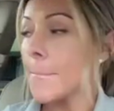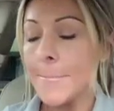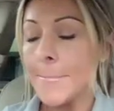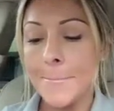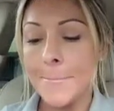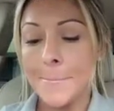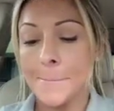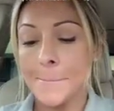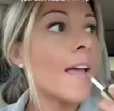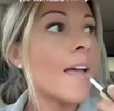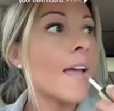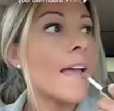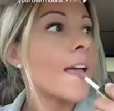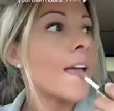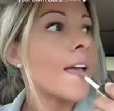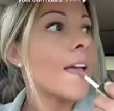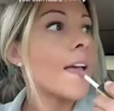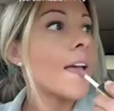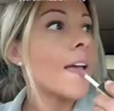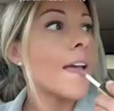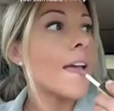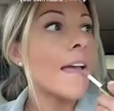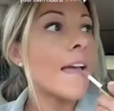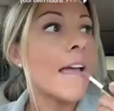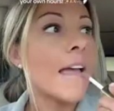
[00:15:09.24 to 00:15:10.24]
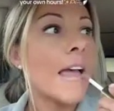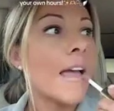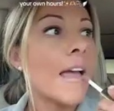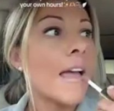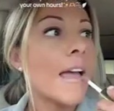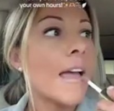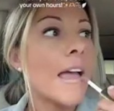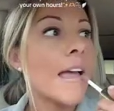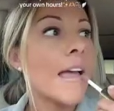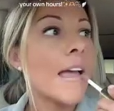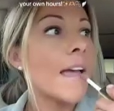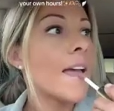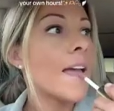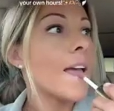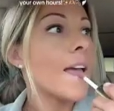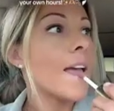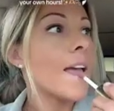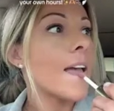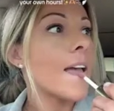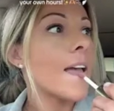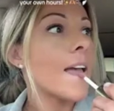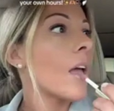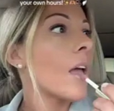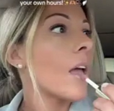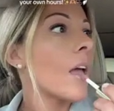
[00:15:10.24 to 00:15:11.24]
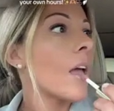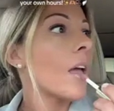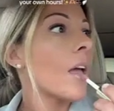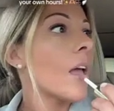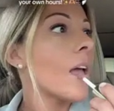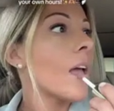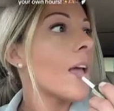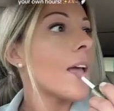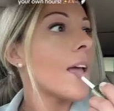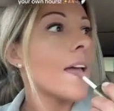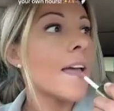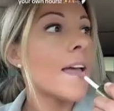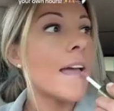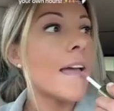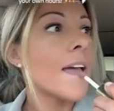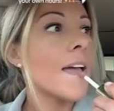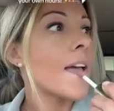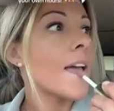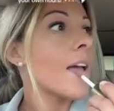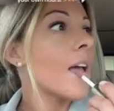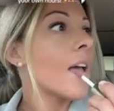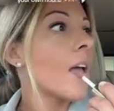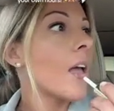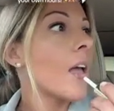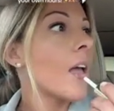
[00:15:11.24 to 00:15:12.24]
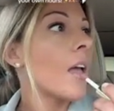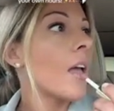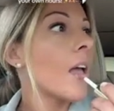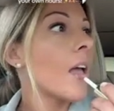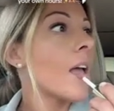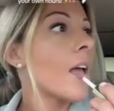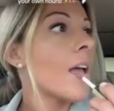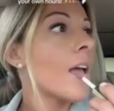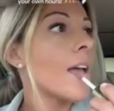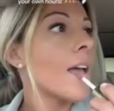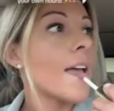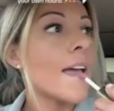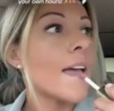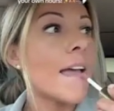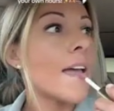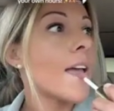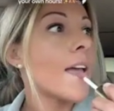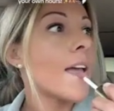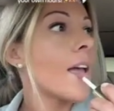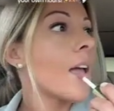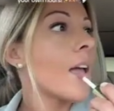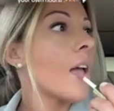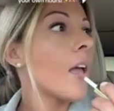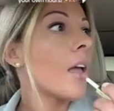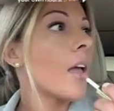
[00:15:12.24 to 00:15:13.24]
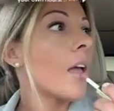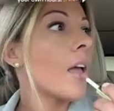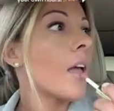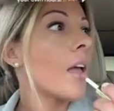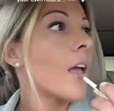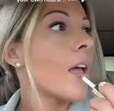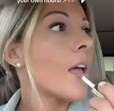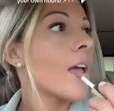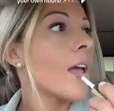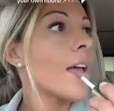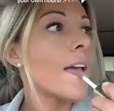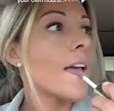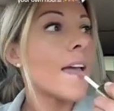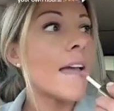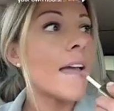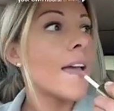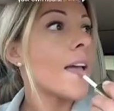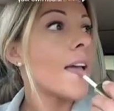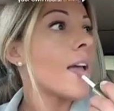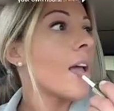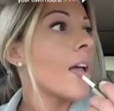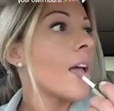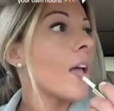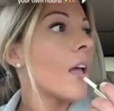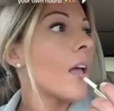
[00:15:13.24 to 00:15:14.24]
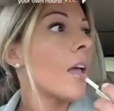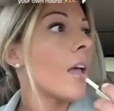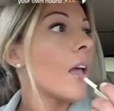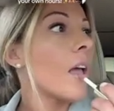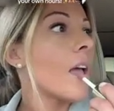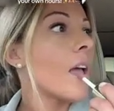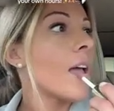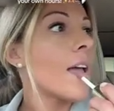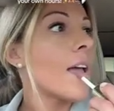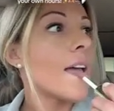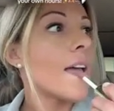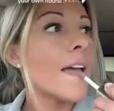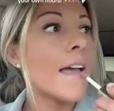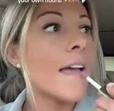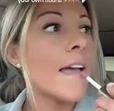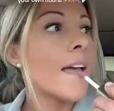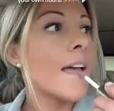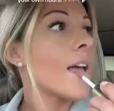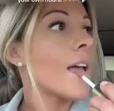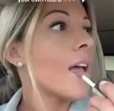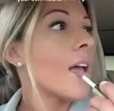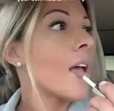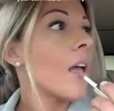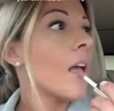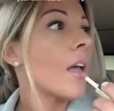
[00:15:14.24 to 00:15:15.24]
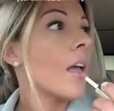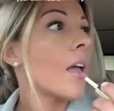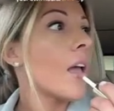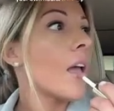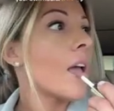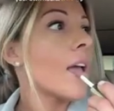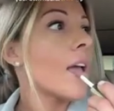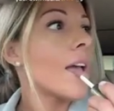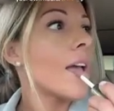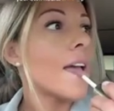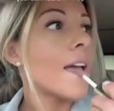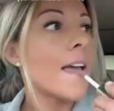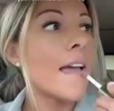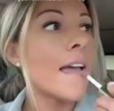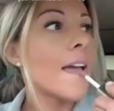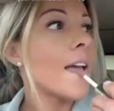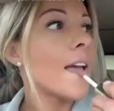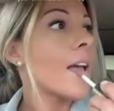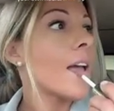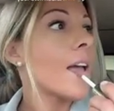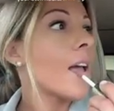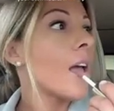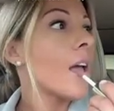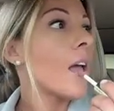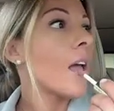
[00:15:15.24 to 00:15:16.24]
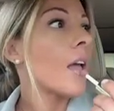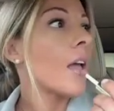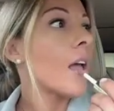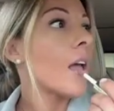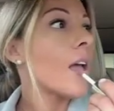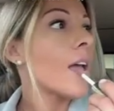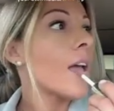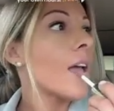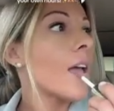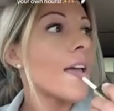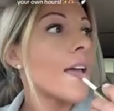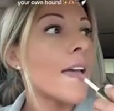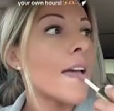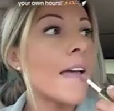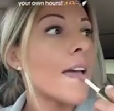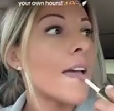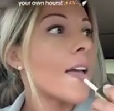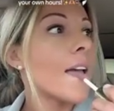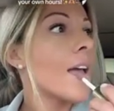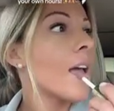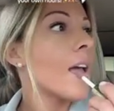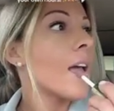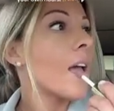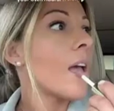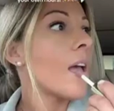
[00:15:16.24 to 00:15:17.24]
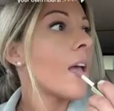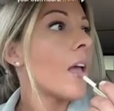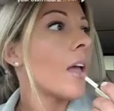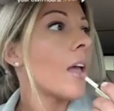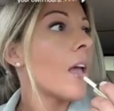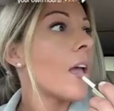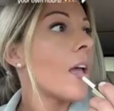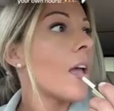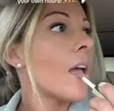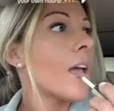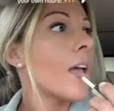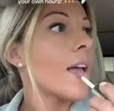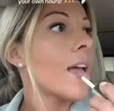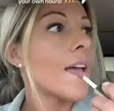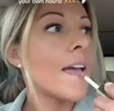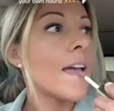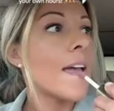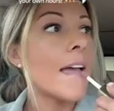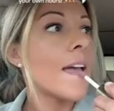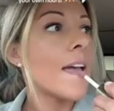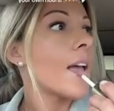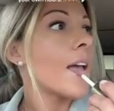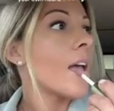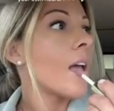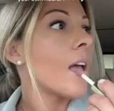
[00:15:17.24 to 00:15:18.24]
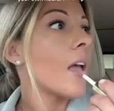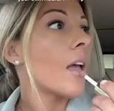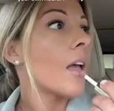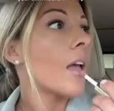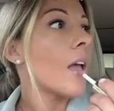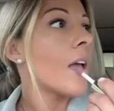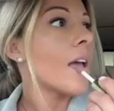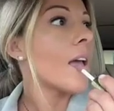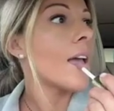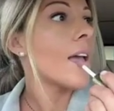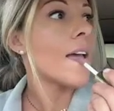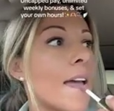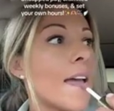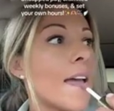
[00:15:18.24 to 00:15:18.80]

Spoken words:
like some kind of intriguing cover. Like maybe I'm talking about my lip gloss. I don't know. That's the thing that they're going to see first is the cover when they scroll,